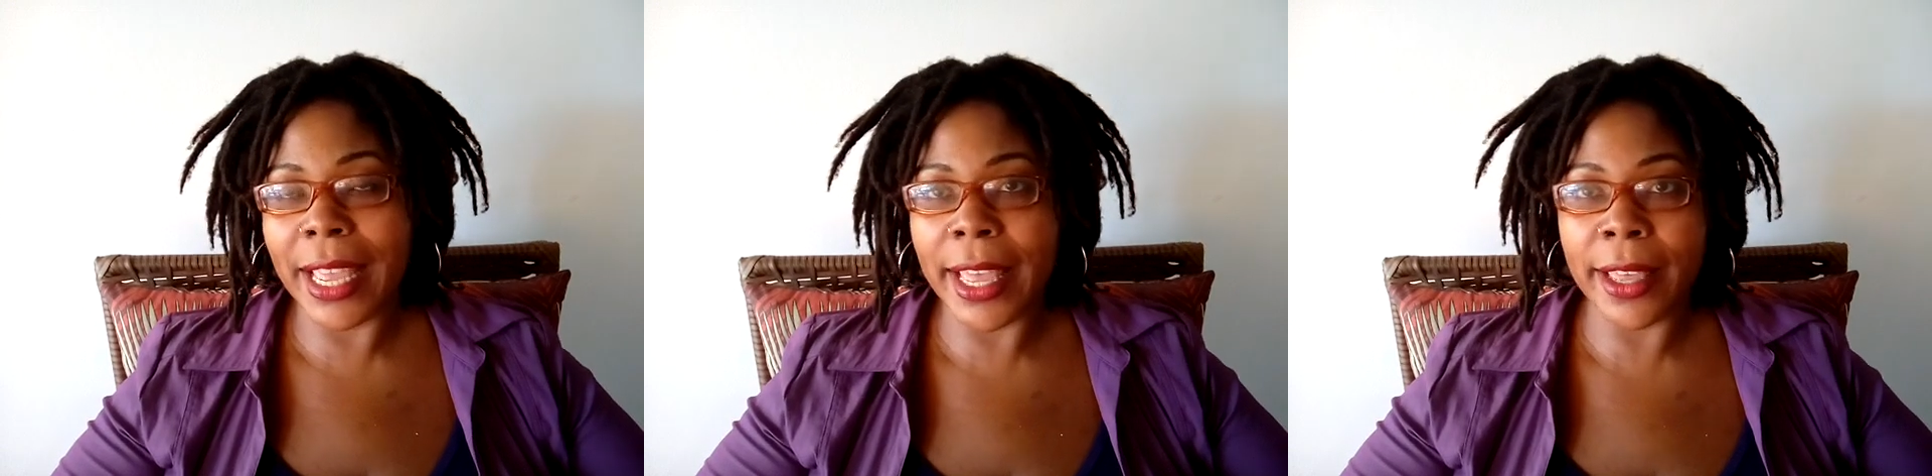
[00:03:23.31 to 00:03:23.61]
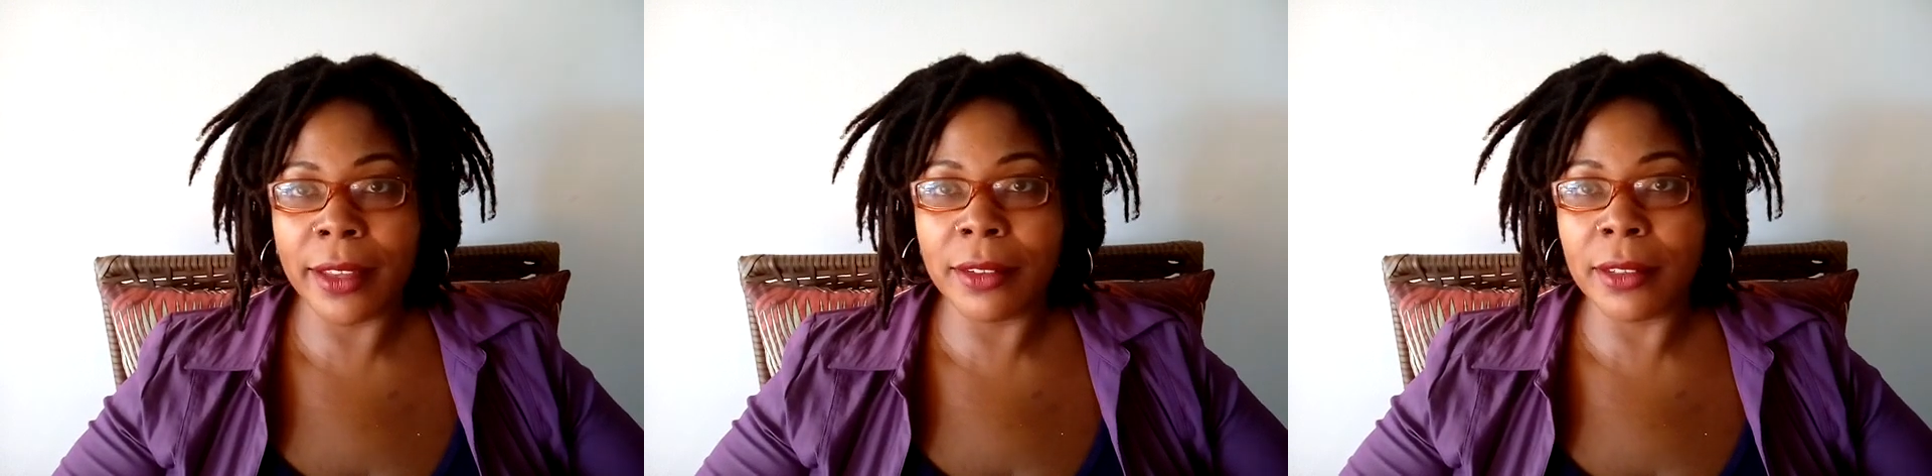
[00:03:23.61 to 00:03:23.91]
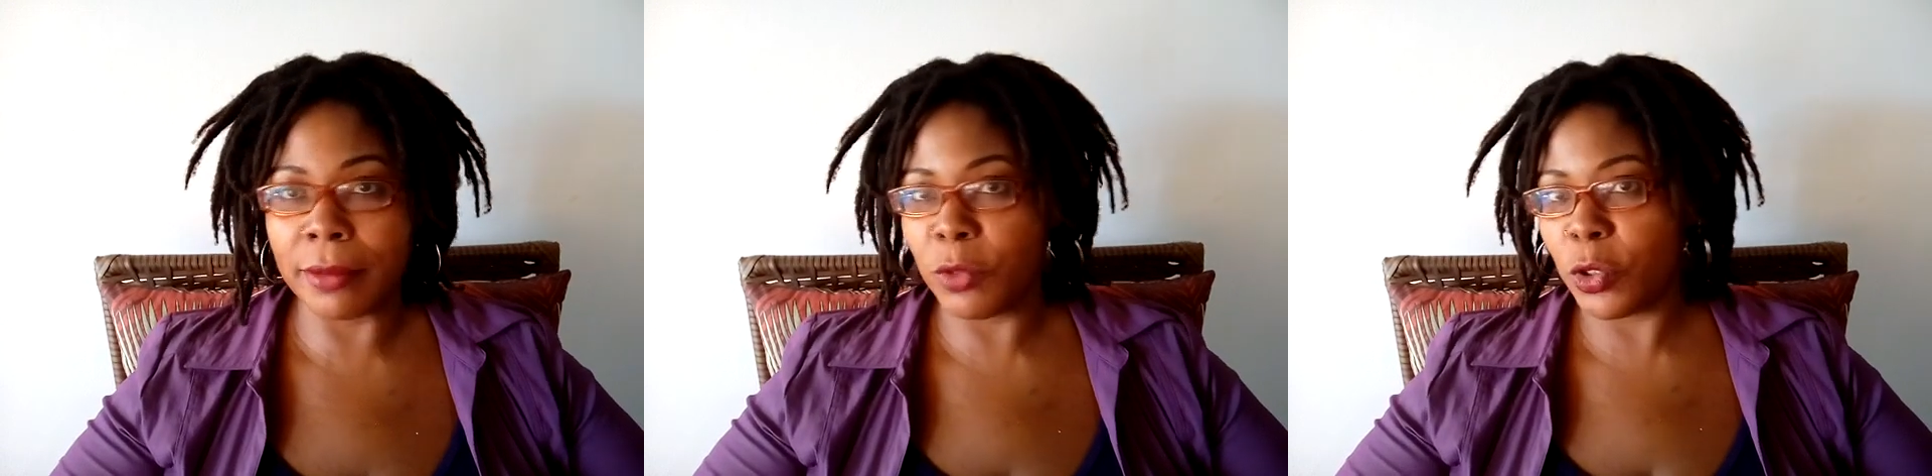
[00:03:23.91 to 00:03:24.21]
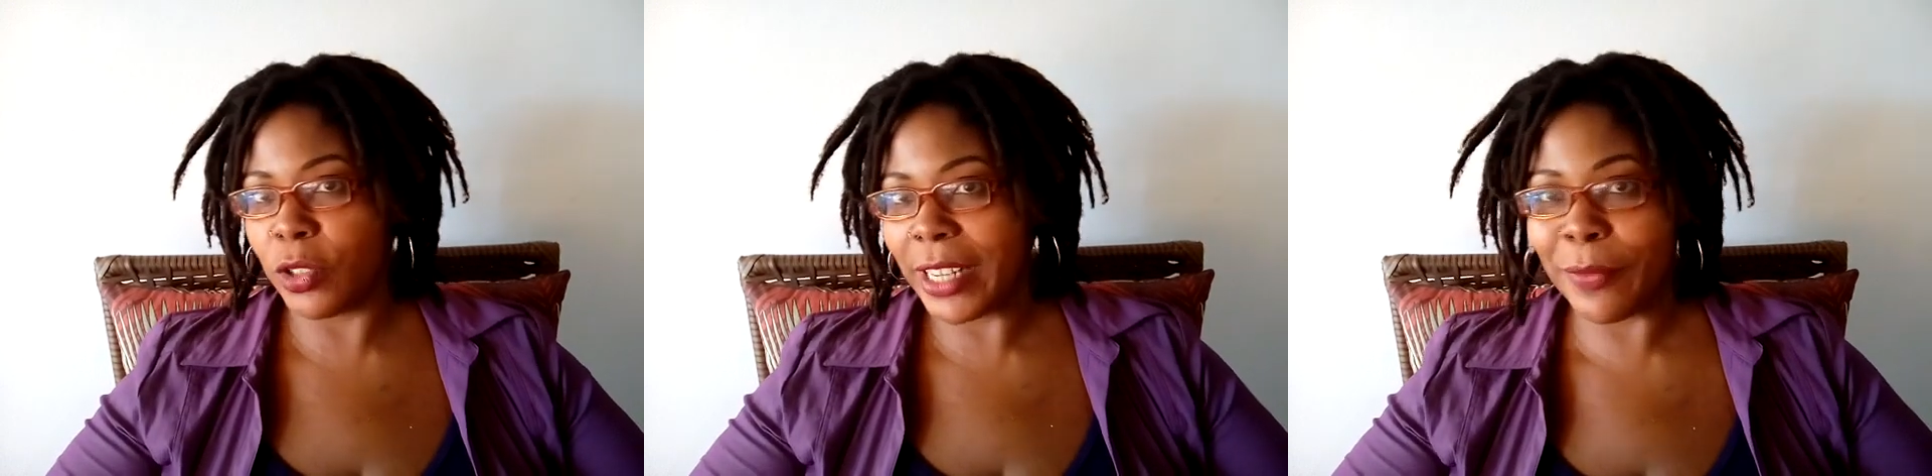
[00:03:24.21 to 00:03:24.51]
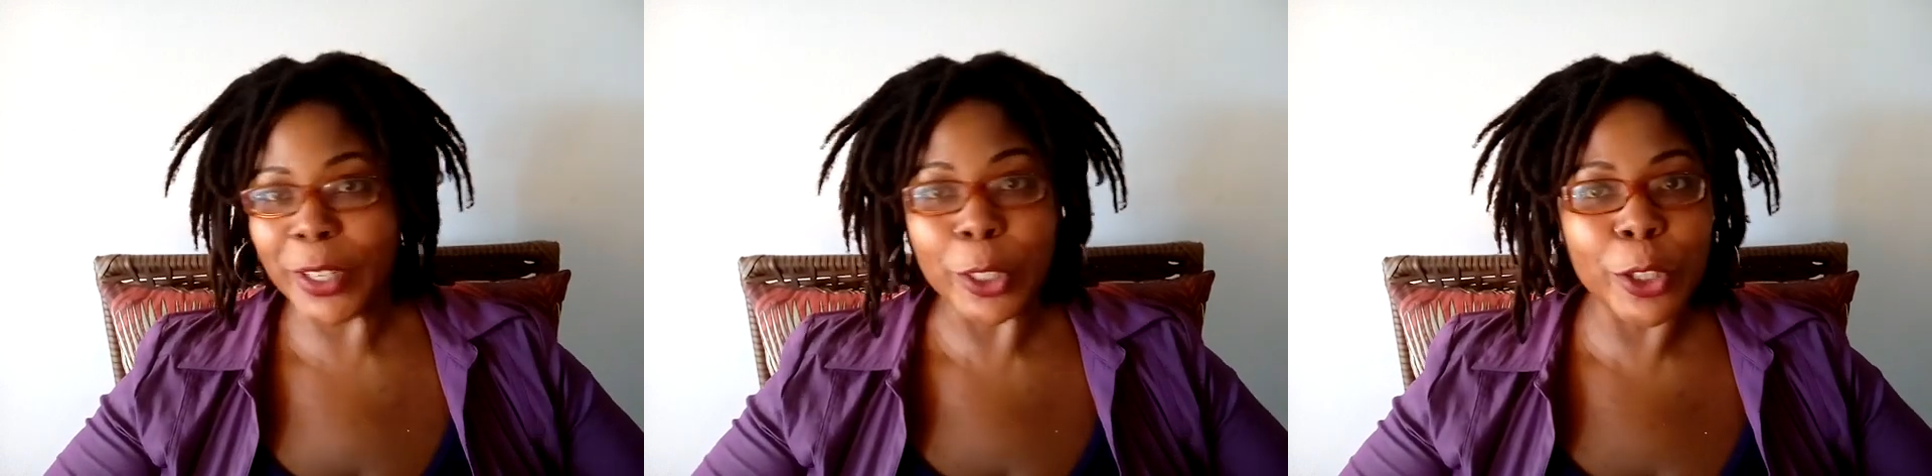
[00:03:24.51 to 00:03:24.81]
and
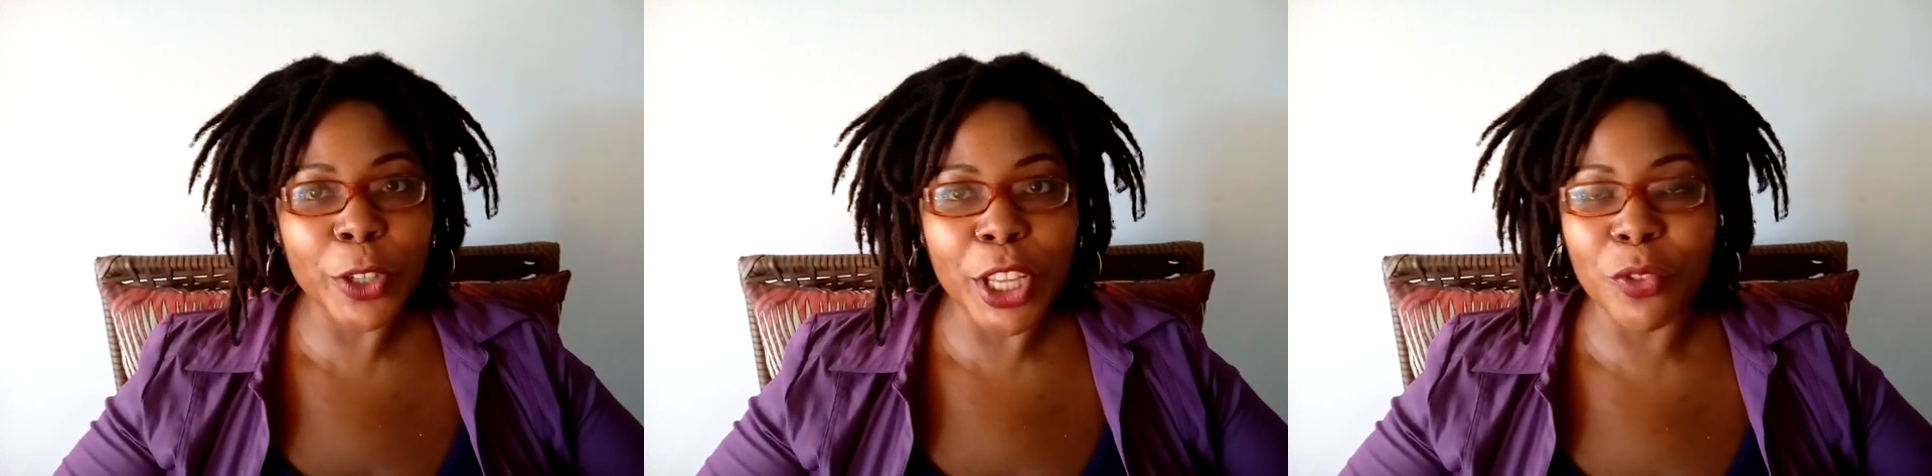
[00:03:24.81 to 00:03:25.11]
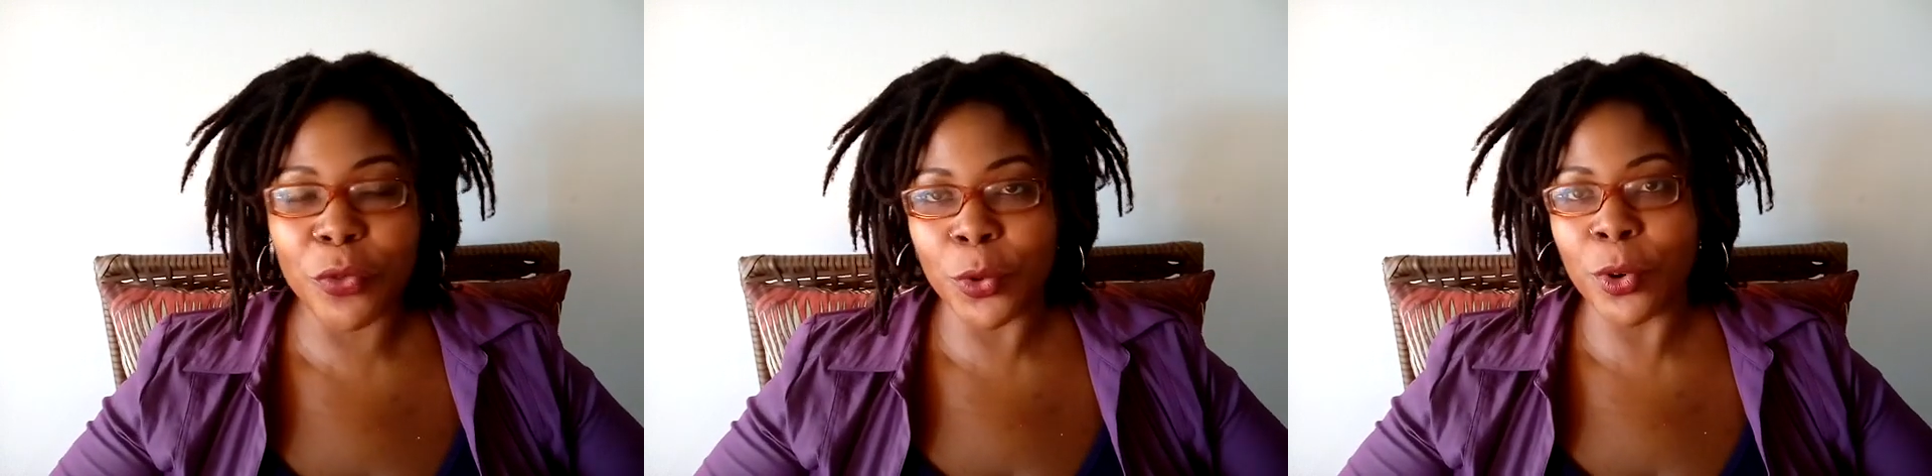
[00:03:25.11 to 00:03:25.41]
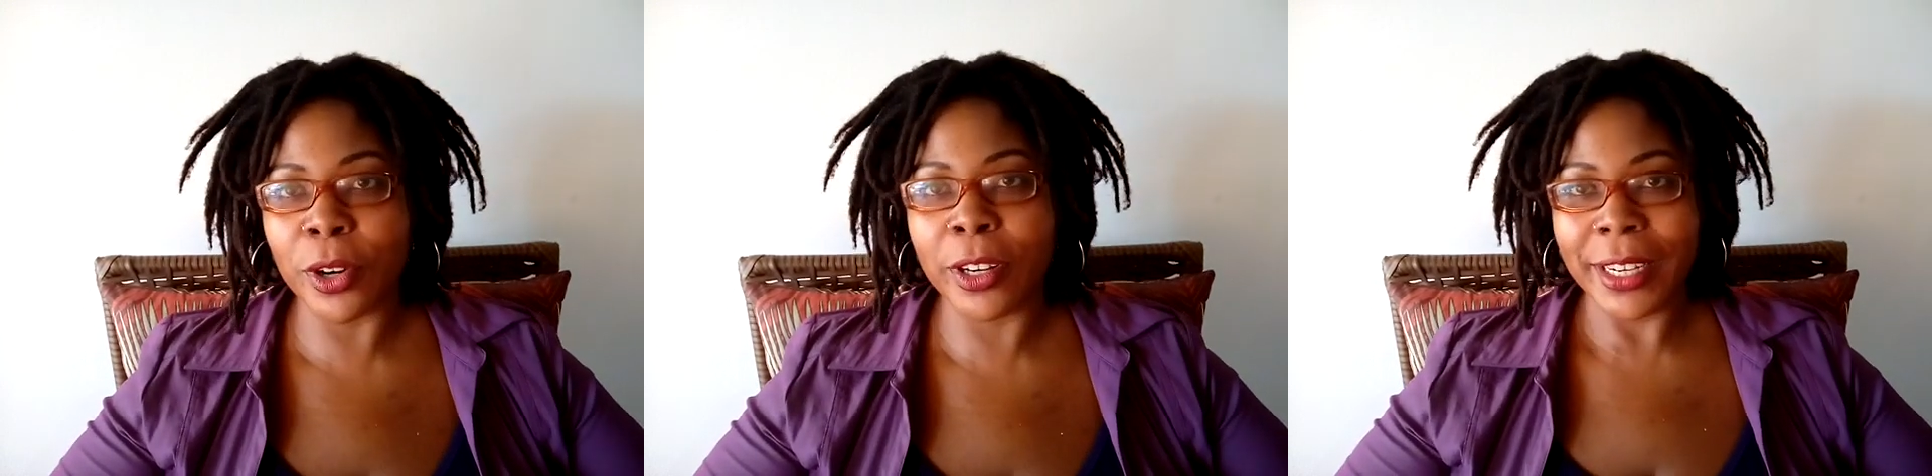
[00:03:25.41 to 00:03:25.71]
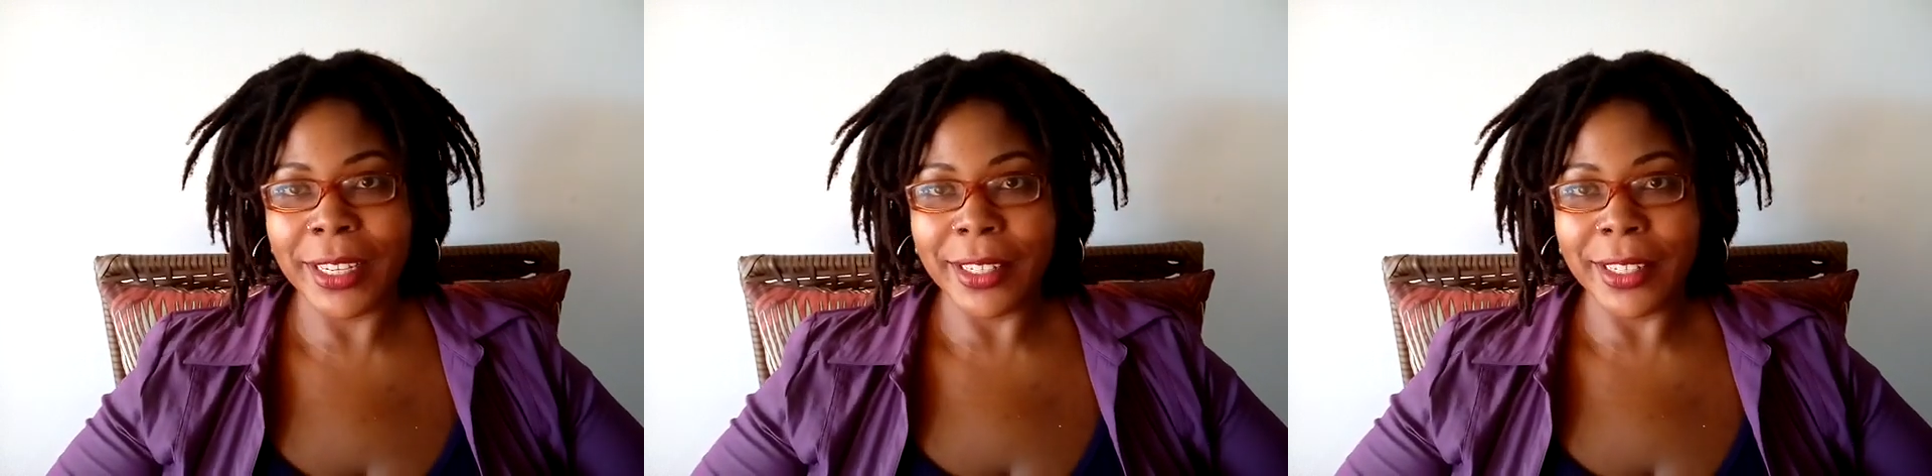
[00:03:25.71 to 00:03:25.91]
even looking for